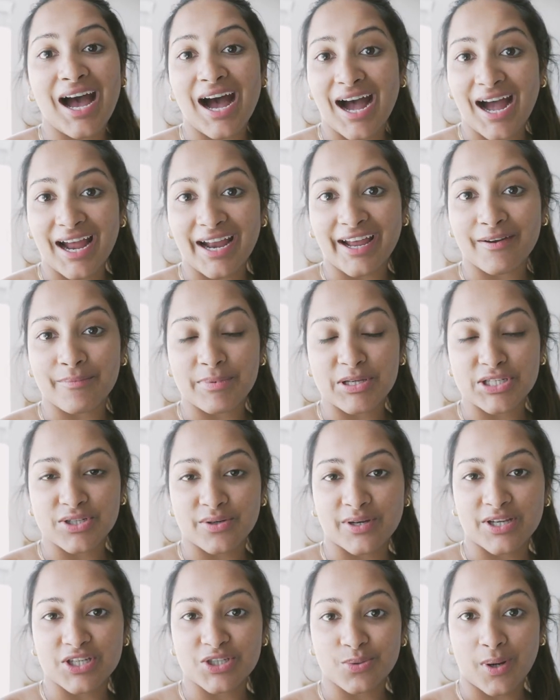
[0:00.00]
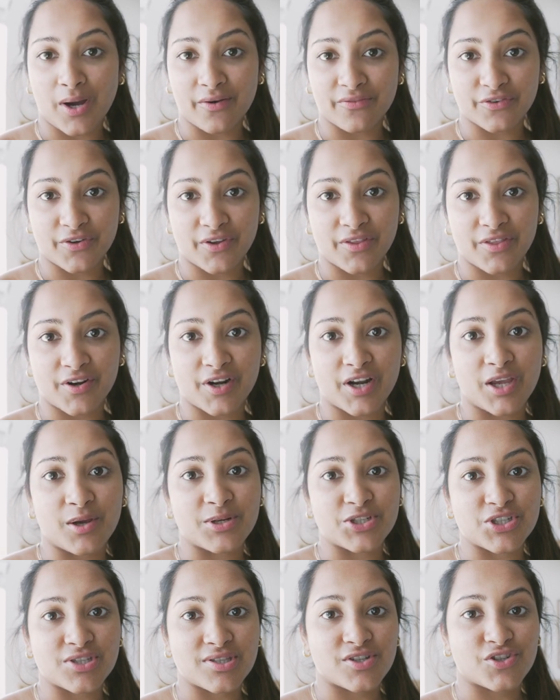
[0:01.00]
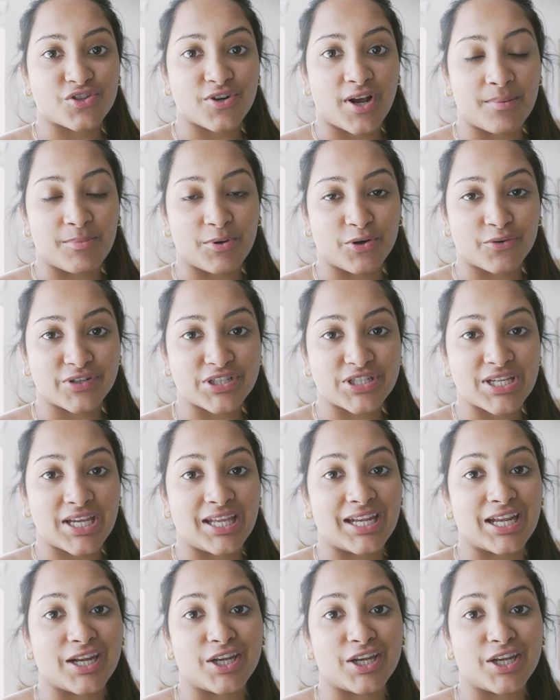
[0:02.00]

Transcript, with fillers: I have been doing 12-3-30, which is a treadmill routine,